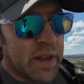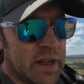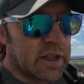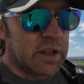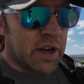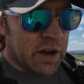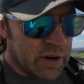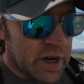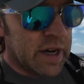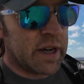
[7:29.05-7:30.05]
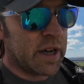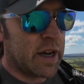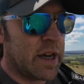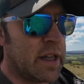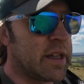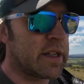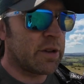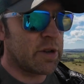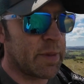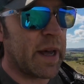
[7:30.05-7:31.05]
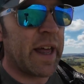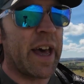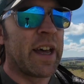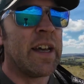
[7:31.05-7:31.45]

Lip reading: So it tells you about that.